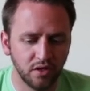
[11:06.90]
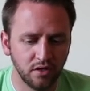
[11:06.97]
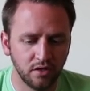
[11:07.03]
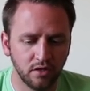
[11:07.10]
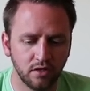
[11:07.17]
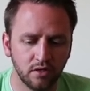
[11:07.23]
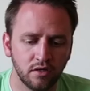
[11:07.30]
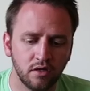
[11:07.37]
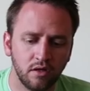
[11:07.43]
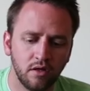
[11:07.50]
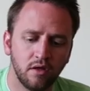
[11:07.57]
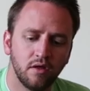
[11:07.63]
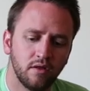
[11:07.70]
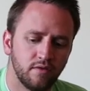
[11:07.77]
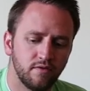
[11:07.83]
being
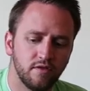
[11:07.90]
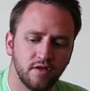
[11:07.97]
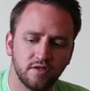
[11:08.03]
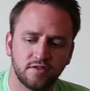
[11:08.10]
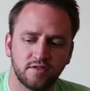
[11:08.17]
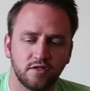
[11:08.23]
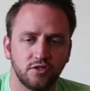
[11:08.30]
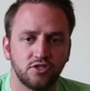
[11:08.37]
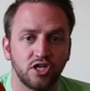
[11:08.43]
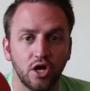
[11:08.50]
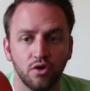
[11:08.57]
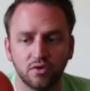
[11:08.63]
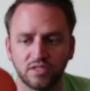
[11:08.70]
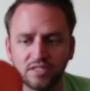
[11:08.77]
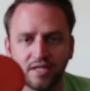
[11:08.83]
this
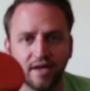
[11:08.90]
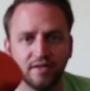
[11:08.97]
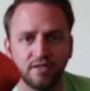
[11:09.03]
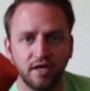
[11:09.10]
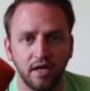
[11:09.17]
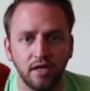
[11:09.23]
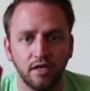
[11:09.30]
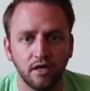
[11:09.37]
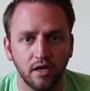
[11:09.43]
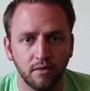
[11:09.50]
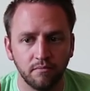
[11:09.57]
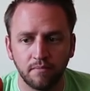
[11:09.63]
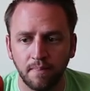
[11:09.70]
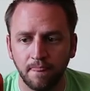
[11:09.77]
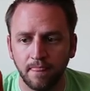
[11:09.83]
Tokes
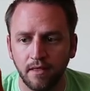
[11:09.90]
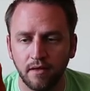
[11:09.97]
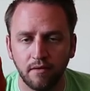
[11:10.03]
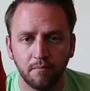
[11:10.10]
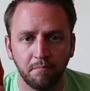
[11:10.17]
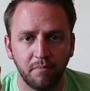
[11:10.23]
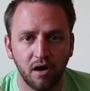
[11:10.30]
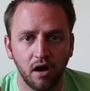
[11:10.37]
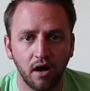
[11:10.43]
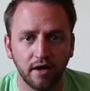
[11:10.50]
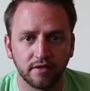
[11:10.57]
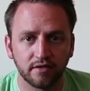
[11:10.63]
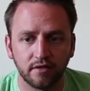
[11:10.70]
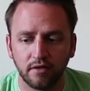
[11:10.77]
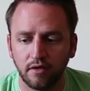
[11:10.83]
titanium
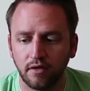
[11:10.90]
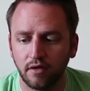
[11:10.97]
pot.